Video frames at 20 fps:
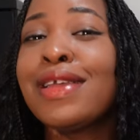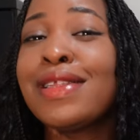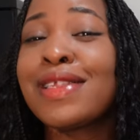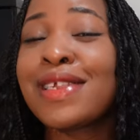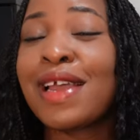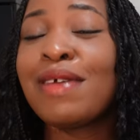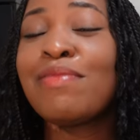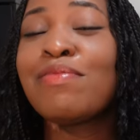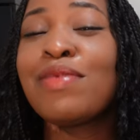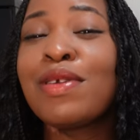it
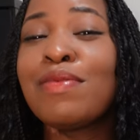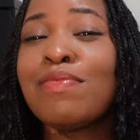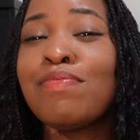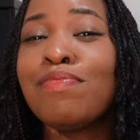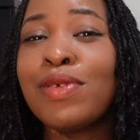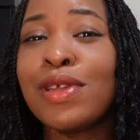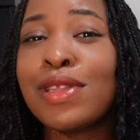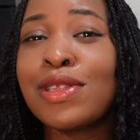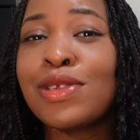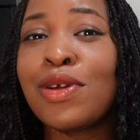can be a
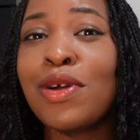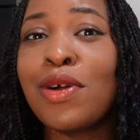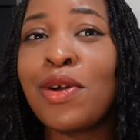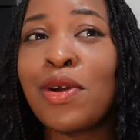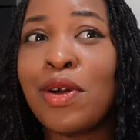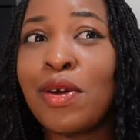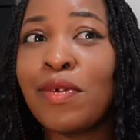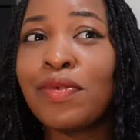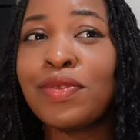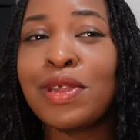bit
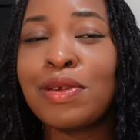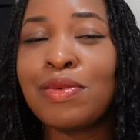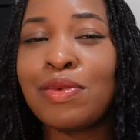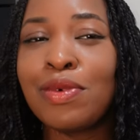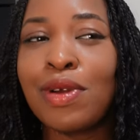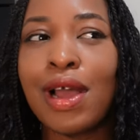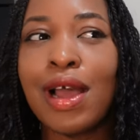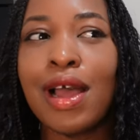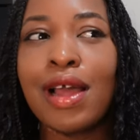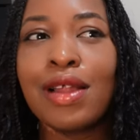
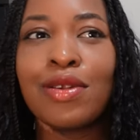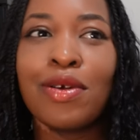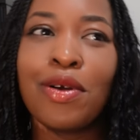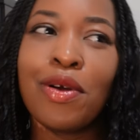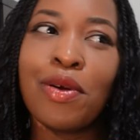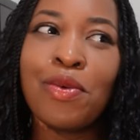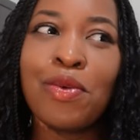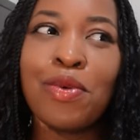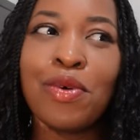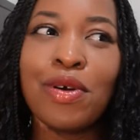uncomfortable and
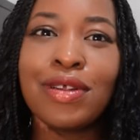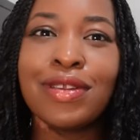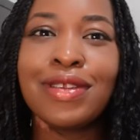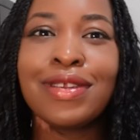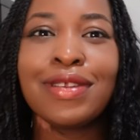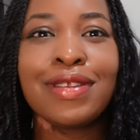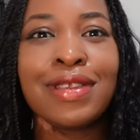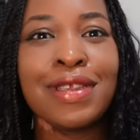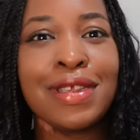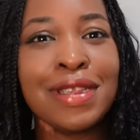awkward
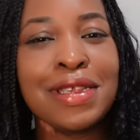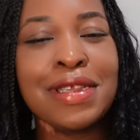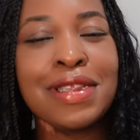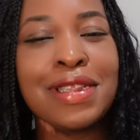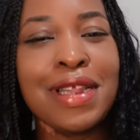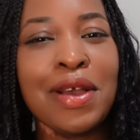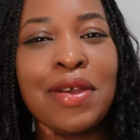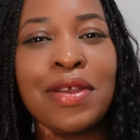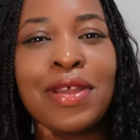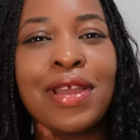sitting
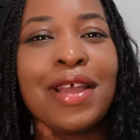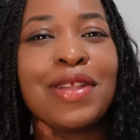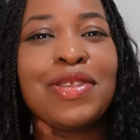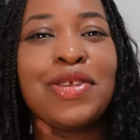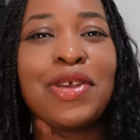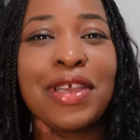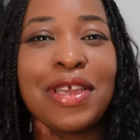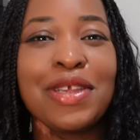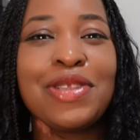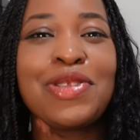down here
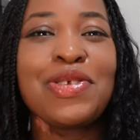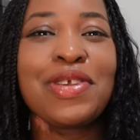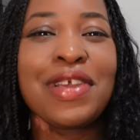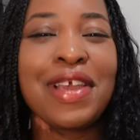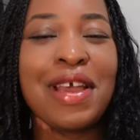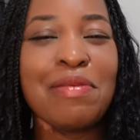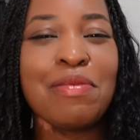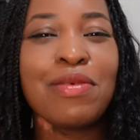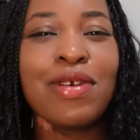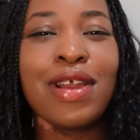talking to
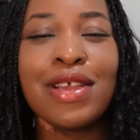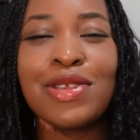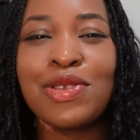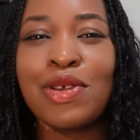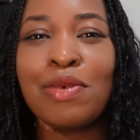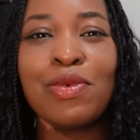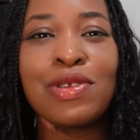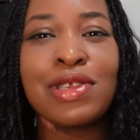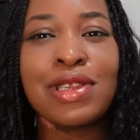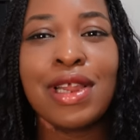camera. It's
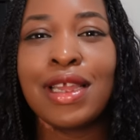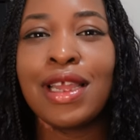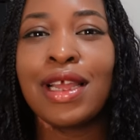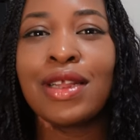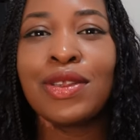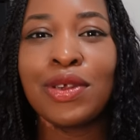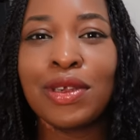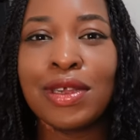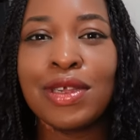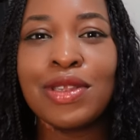almost like you're
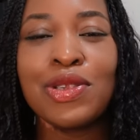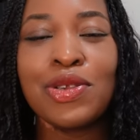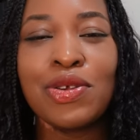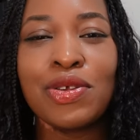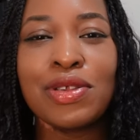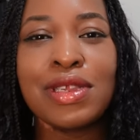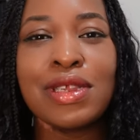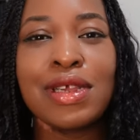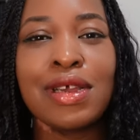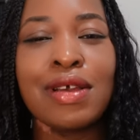talking to
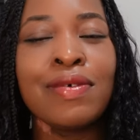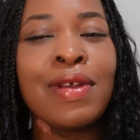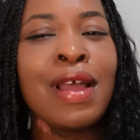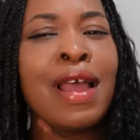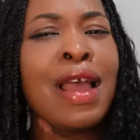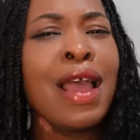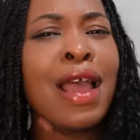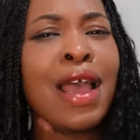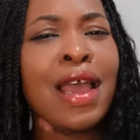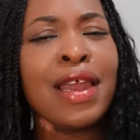
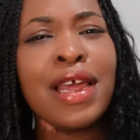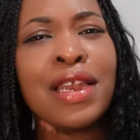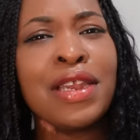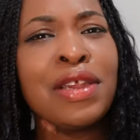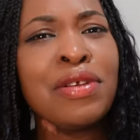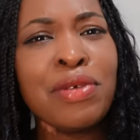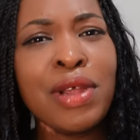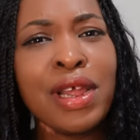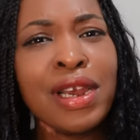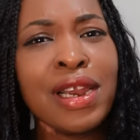yourself, and I
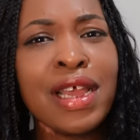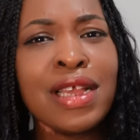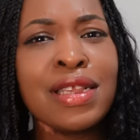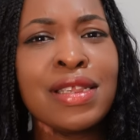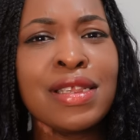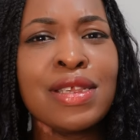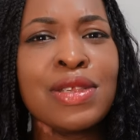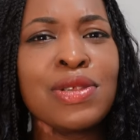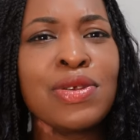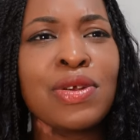didn't
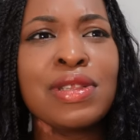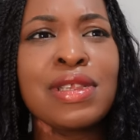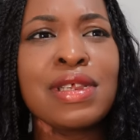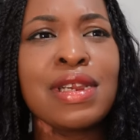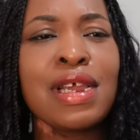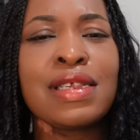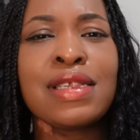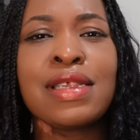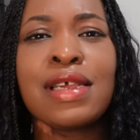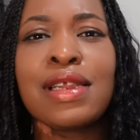realize this
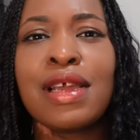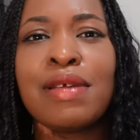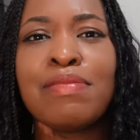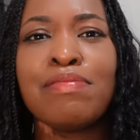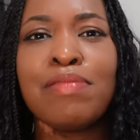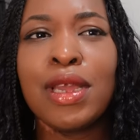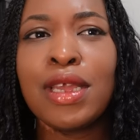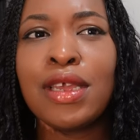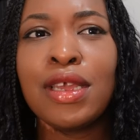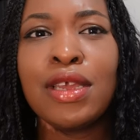until I
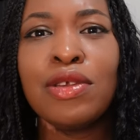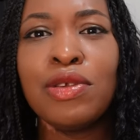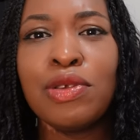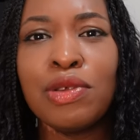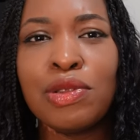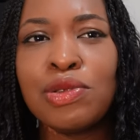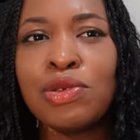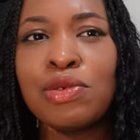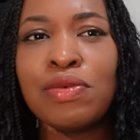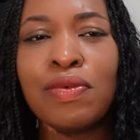started making
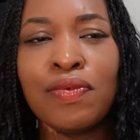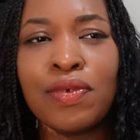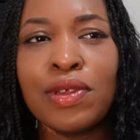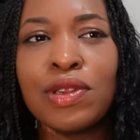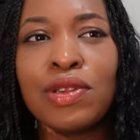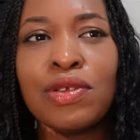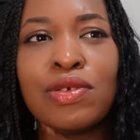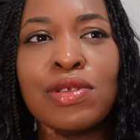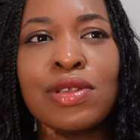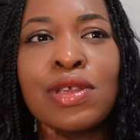YouTube
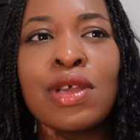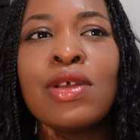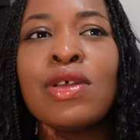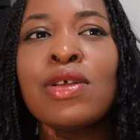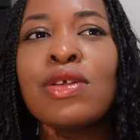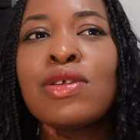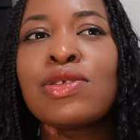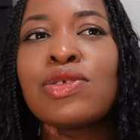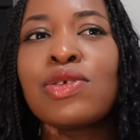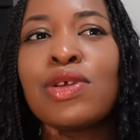videos.
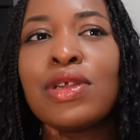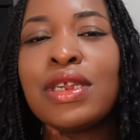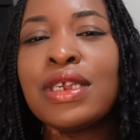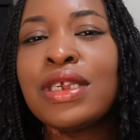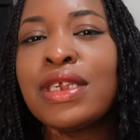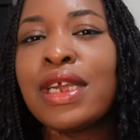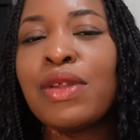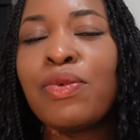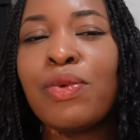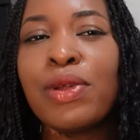So
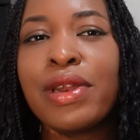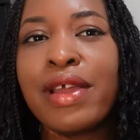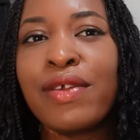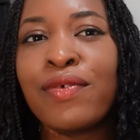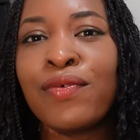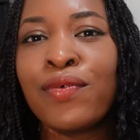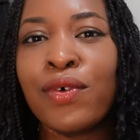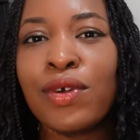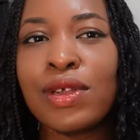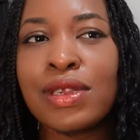initially, when I
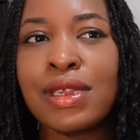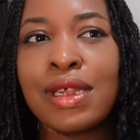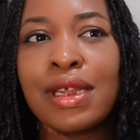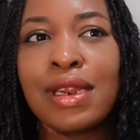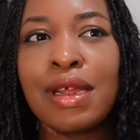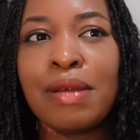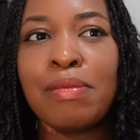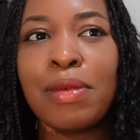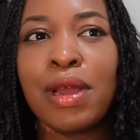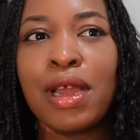first
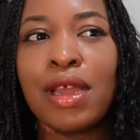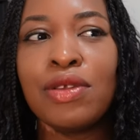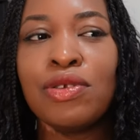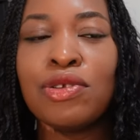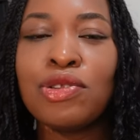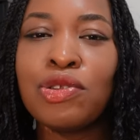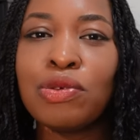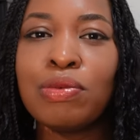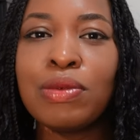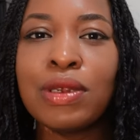started my
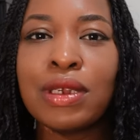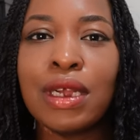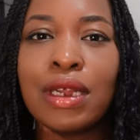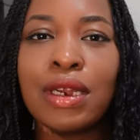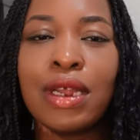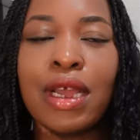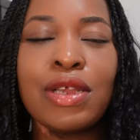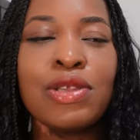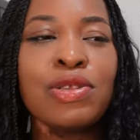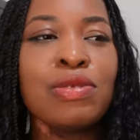YouTube
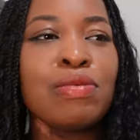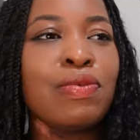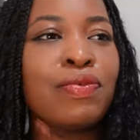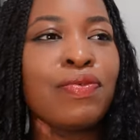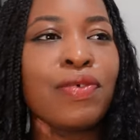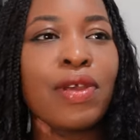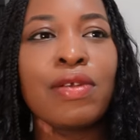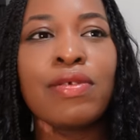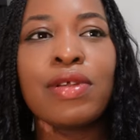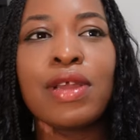channel, I used to be
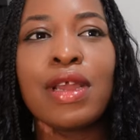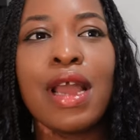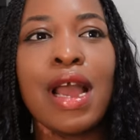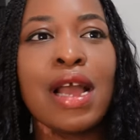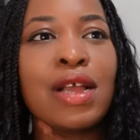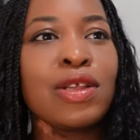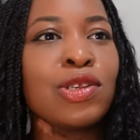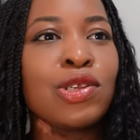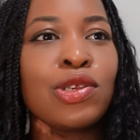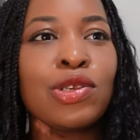very
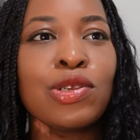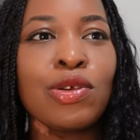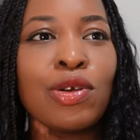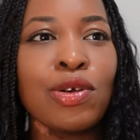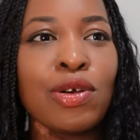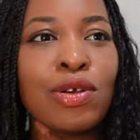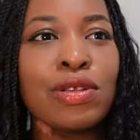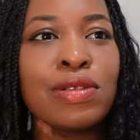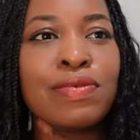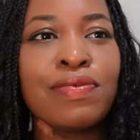
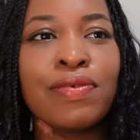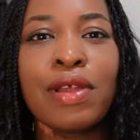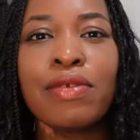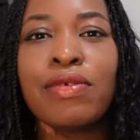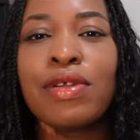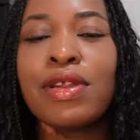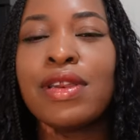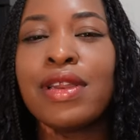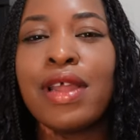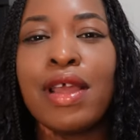anxious,
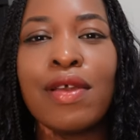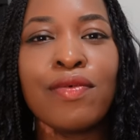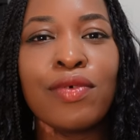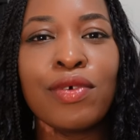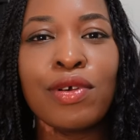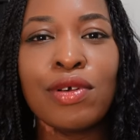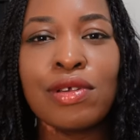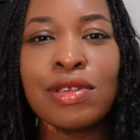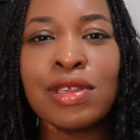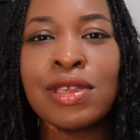very
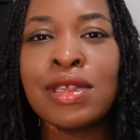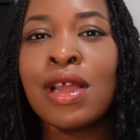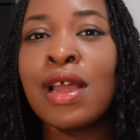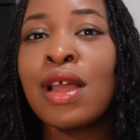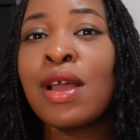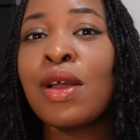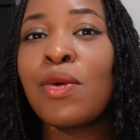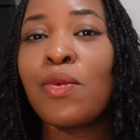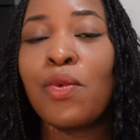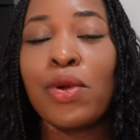nervous.
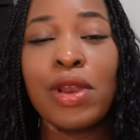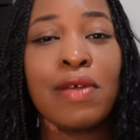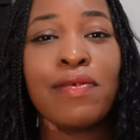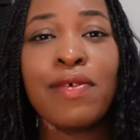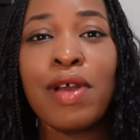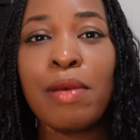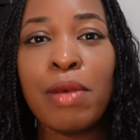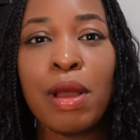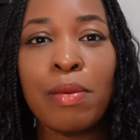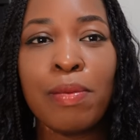
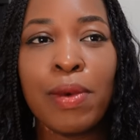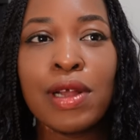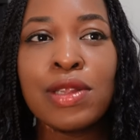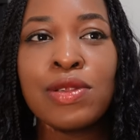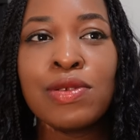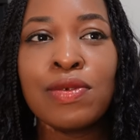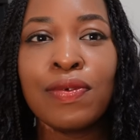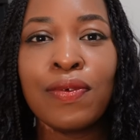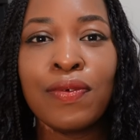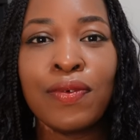Whenever I'm about
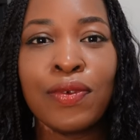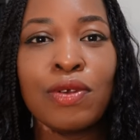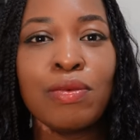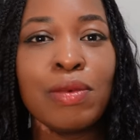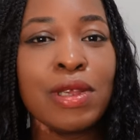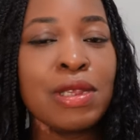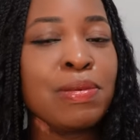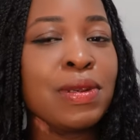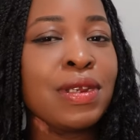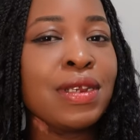to
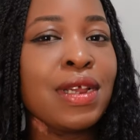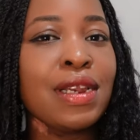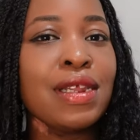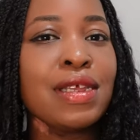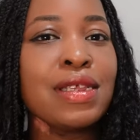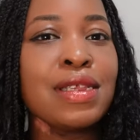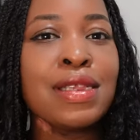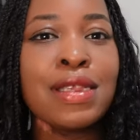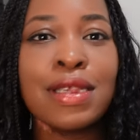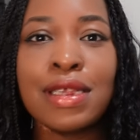film,
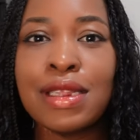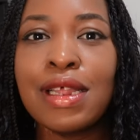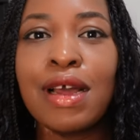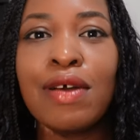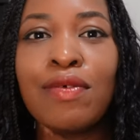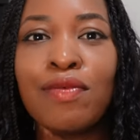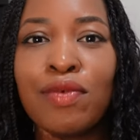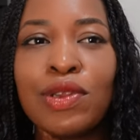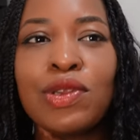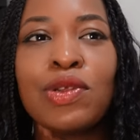especially sit
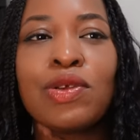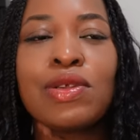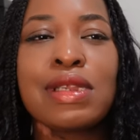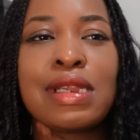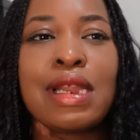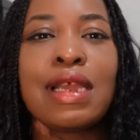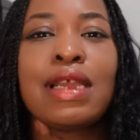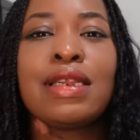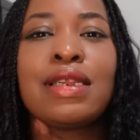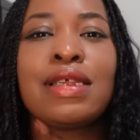down videos
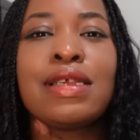like